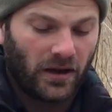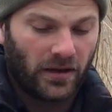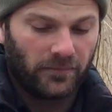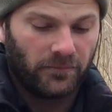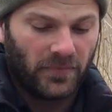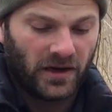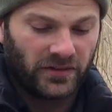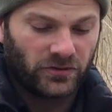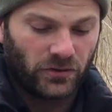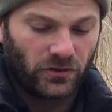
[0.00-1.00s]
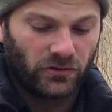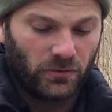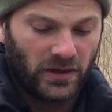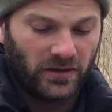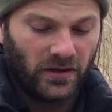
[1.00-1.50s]
Um, on the introduced
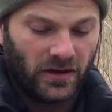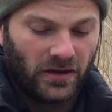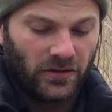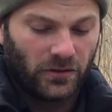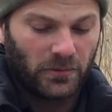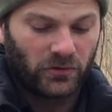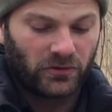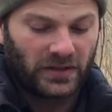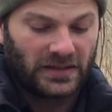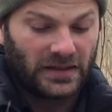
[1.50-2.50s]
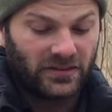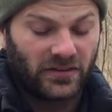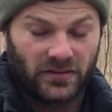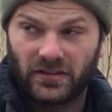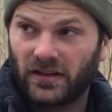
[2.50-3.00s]
one, they're mostly less
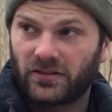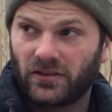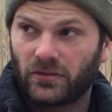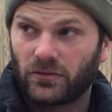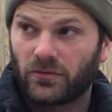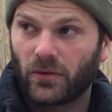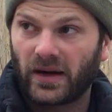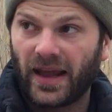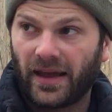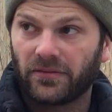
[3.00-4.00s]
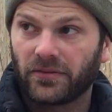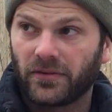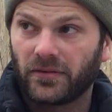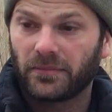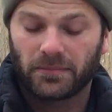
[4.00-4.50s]
than six. This is four and a half,
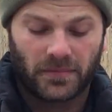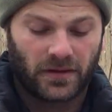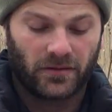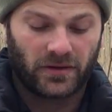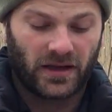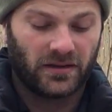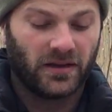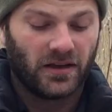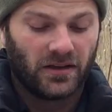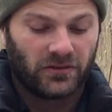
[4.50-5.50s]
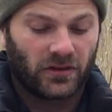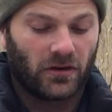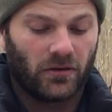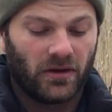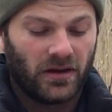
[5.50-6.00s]
okay?
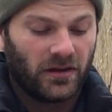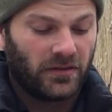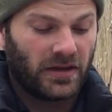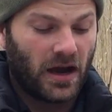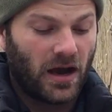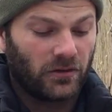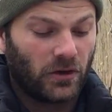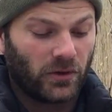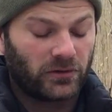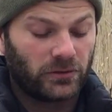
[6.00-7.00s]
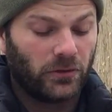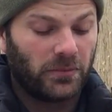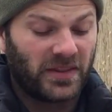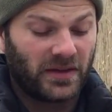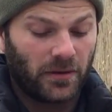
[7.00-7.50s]
So the uh, lower
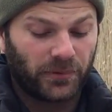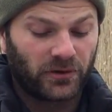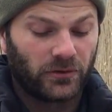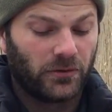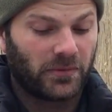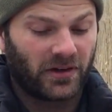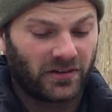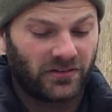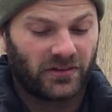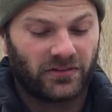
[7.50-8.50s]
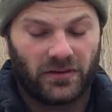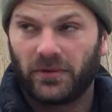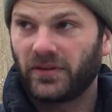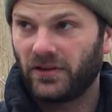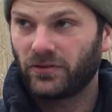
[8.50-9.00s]
glume and the upper glume are consistent
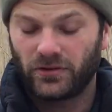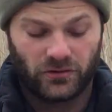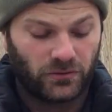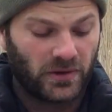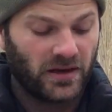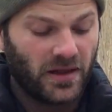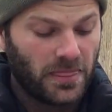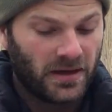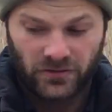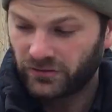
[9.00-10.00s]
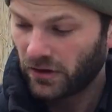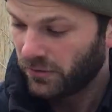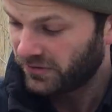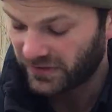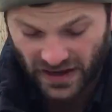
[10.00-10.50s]
with the introduced one.
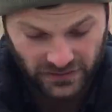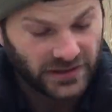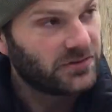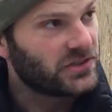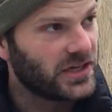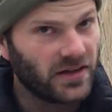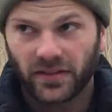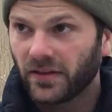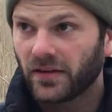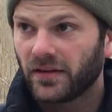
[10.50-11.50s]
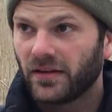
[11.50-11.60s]
So is that leaf sheath.